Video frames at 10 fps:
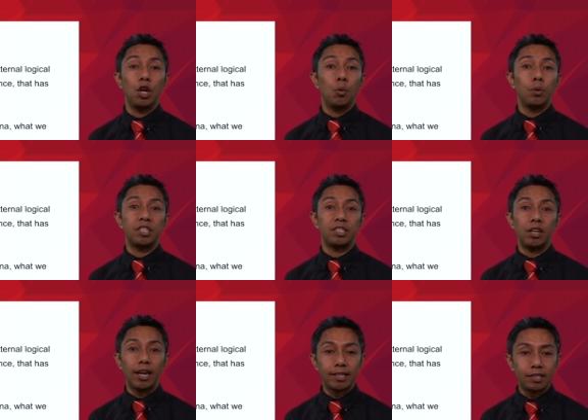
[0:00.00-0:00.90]
which is
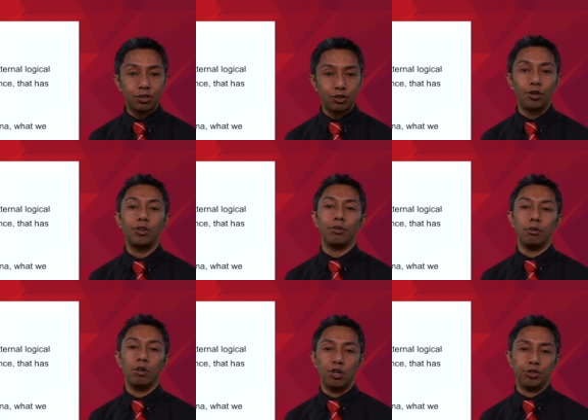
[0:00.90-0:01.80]
external
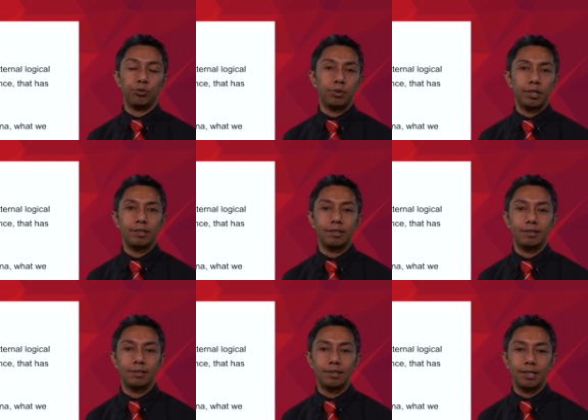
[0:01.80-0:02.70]
logical
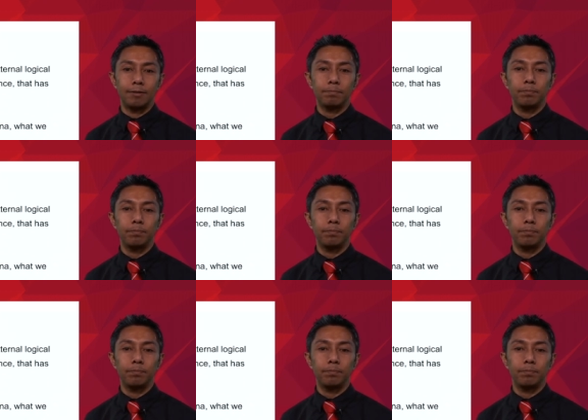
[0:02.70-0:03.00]
consistency.